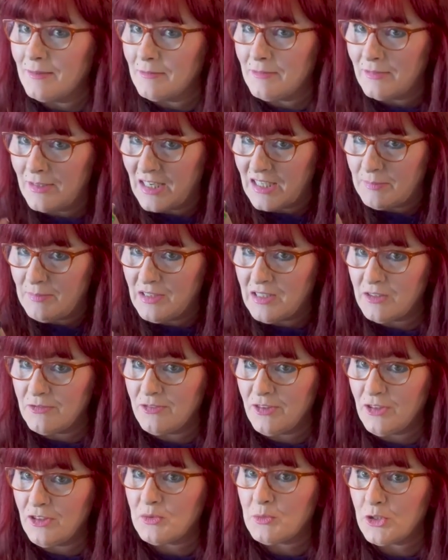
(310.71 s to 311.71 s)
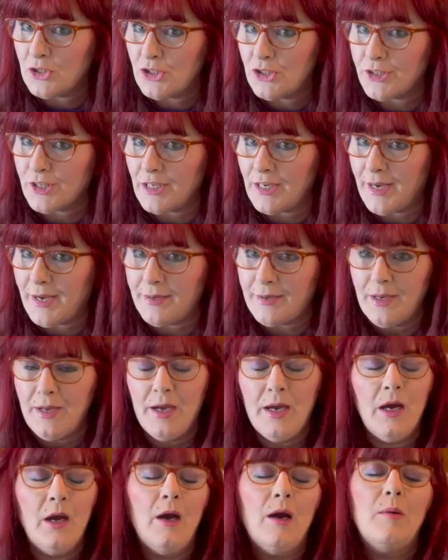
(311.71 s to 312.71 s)
Not to be confused with Sugarland.
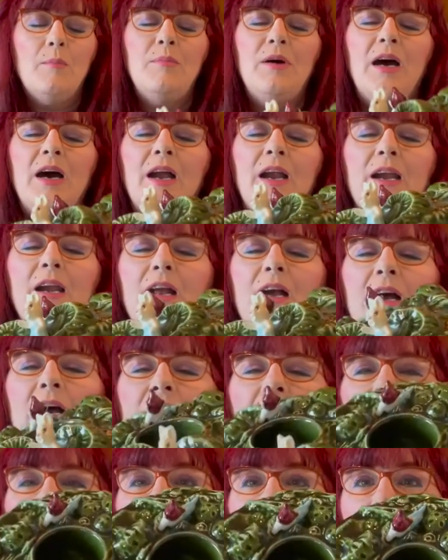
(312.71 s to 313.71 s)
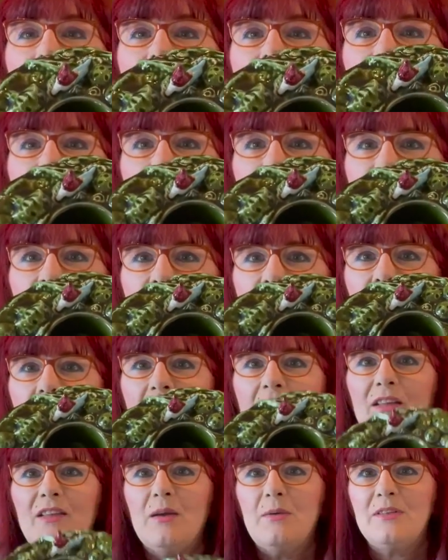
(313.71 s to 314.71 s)
But so yeah,
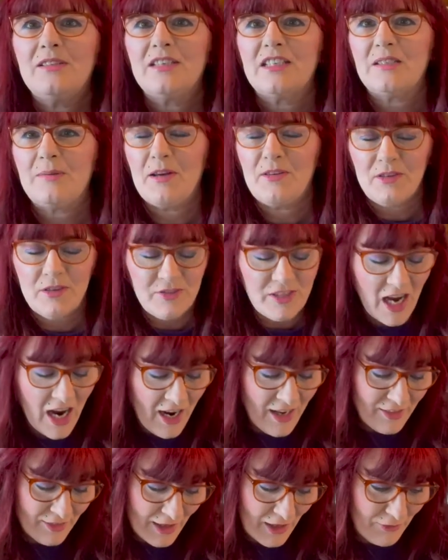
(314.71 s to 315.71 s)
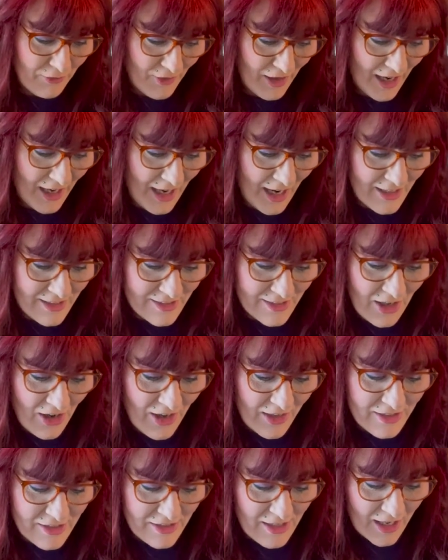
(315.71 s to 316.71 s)
that was $6.50. I love that. I saw
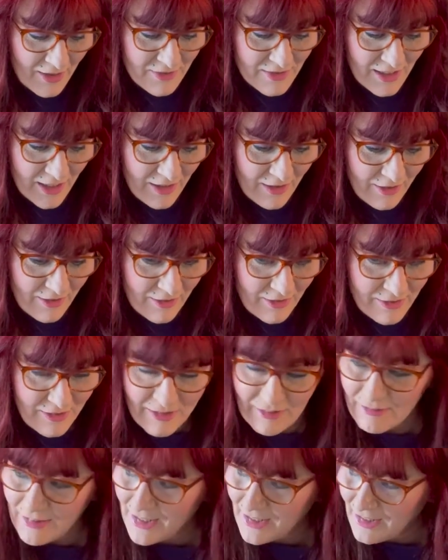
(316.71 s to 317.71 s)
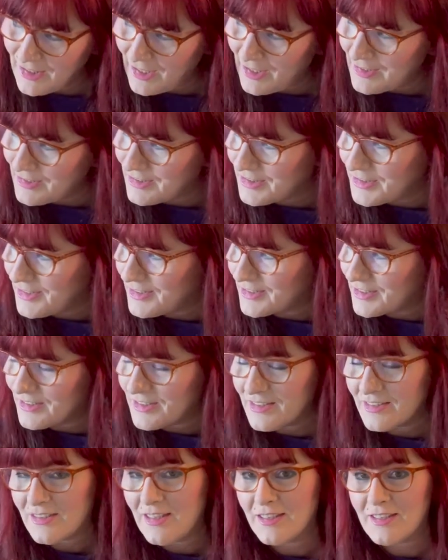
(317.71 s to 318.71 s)
it. I was like, girl, you gonna get that? To Jessica,
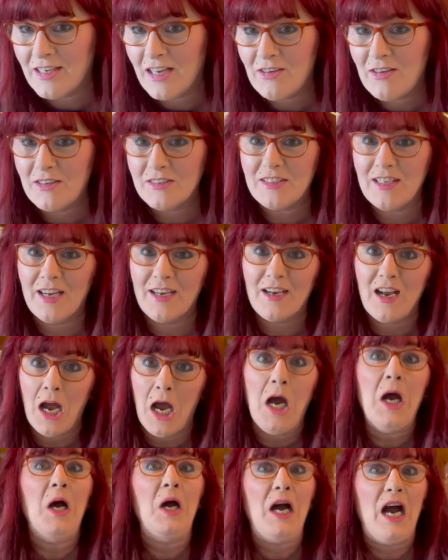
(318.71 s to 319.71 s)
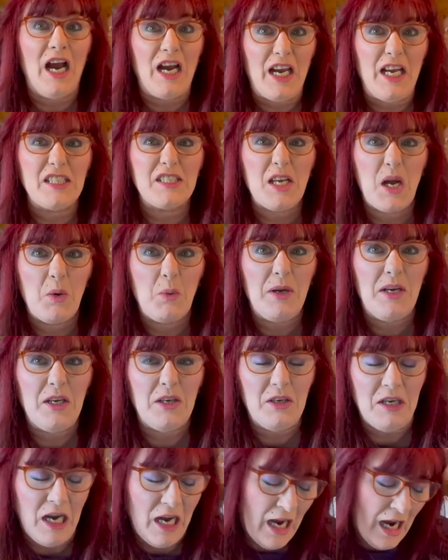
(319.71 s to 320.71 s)
she's like, no. I was like, I guess I will.
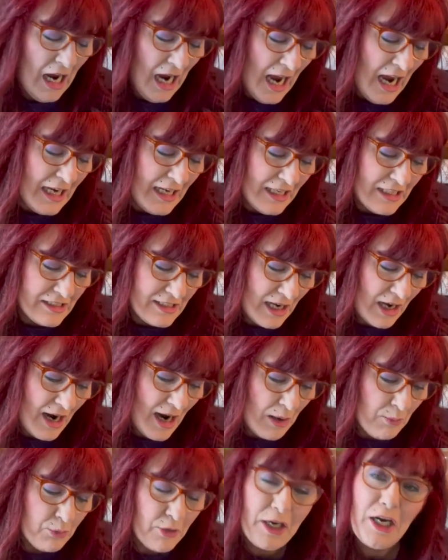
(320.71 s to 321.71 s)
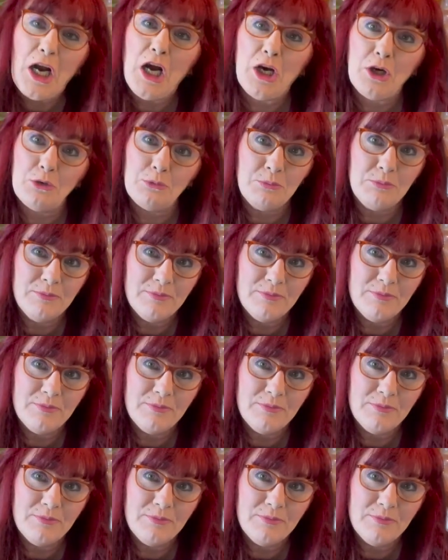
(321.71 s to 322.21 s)
I guess I'll bring it home.